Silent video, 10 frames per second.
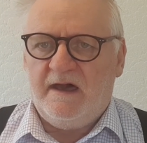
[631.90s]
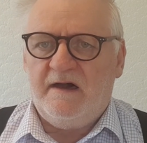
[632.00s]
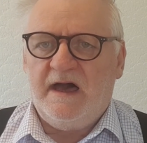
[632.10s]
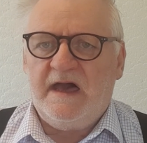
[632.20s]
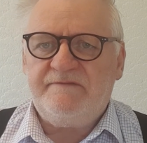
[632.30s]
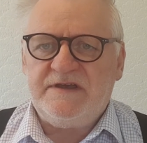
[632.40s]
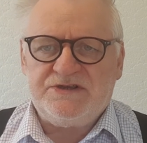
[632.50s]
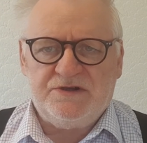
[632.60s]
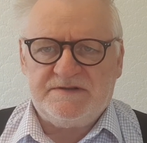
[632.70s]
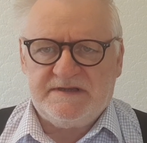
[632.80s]
heavy
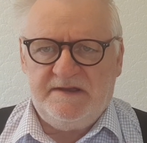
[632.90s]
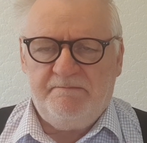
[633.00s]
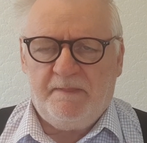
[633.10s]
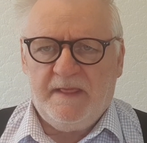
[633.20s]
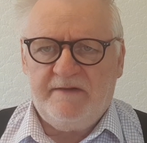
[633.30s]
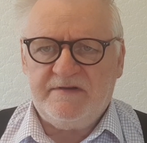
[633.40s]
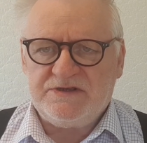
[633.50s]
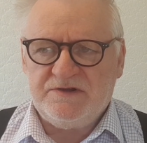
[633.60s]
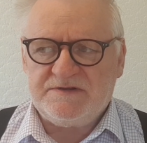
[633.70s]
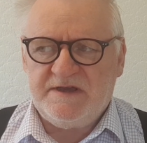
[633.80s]

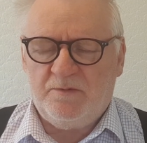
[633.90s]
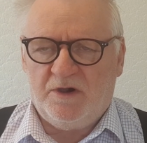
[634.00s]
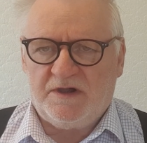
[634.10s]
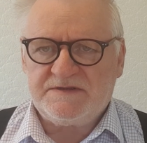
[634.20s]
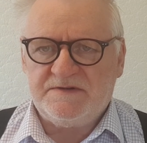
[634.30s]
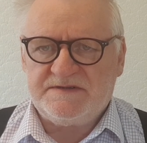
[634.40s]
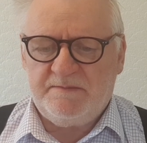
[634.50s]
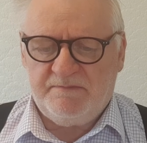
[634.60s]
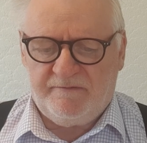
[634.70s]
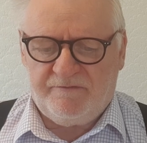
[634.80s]
duty work, so
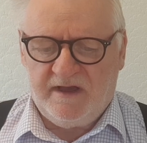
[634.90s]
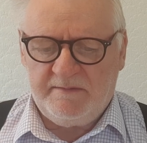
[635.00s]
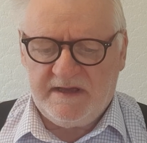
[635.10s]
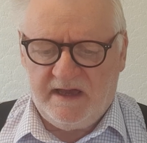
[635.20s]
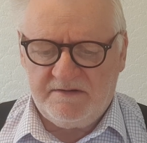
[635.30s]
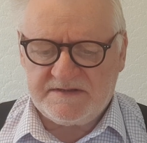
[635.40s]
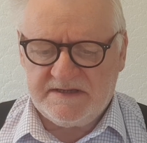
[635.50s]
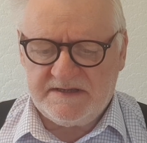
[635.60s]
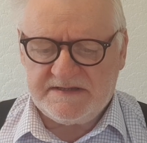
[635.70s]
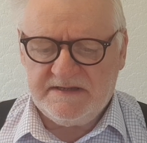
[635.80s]
timber framed
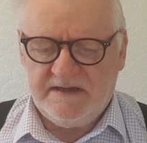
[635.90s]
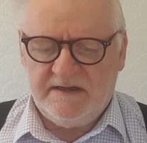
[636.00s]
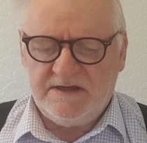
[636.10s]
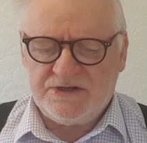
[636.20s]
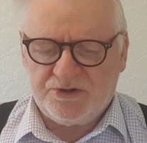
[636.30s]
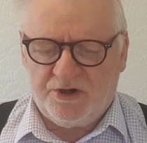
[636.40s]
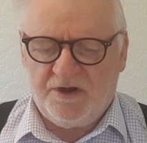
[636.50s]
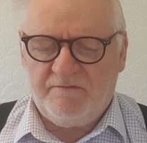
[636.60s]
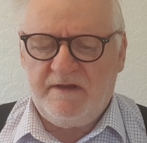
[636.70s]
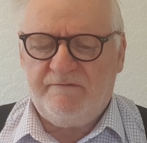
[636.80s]
houses,
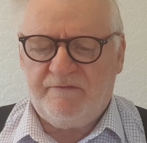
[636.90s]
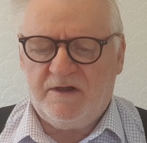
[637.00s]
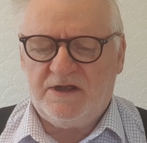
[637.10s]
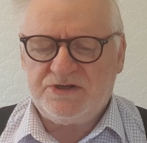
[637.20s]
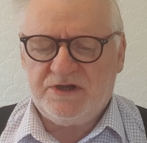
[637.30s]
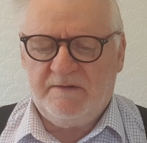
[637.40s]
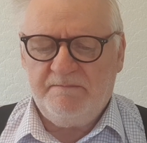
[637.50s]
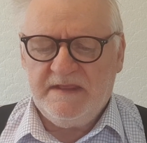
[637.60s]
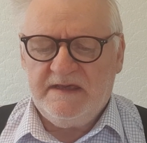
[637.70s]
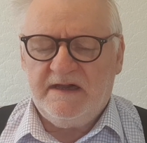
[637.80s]
joinery, furniture.
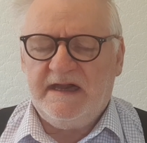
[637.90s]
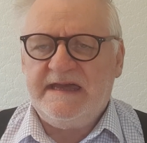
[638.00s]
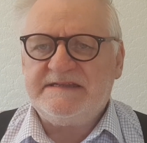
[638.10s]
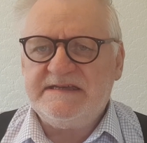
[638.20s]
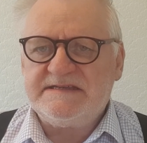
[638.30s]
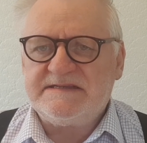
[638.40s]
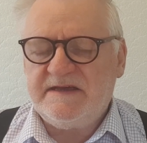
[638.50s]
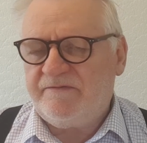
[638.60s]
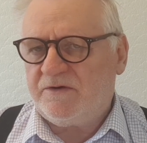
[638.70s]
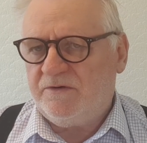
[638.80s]
It is
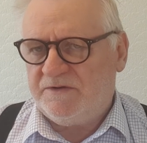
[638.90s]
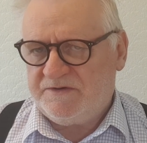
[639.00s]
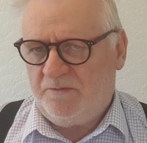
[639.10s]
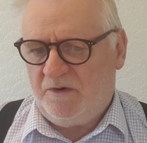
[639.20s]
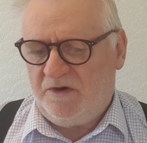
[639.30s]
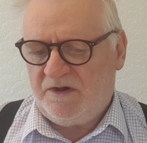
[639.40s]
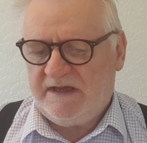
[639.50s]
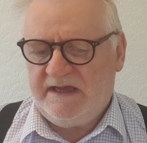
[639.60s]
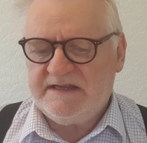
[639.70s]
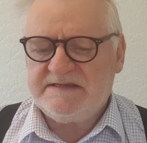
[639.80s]
difficult to work.
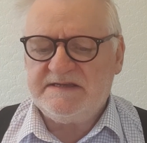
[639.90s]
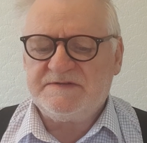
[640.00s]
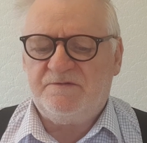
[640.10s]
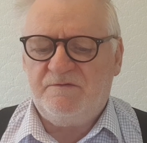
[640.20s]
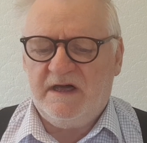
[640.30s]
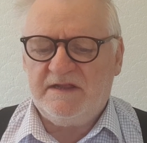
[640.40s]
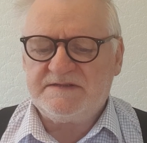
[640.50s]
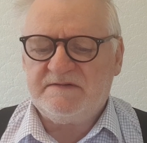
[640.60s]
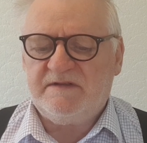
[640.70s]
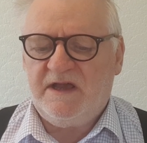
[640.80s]
It is
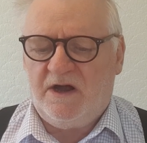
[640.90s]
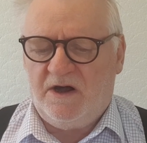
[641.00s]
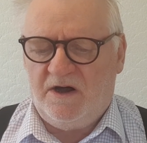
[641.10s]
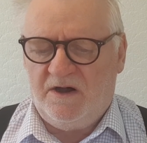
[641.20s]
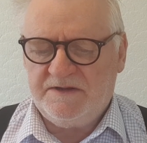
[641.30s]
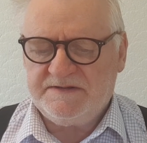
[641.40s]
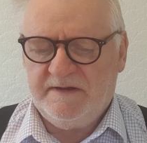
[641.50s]
relatively hard.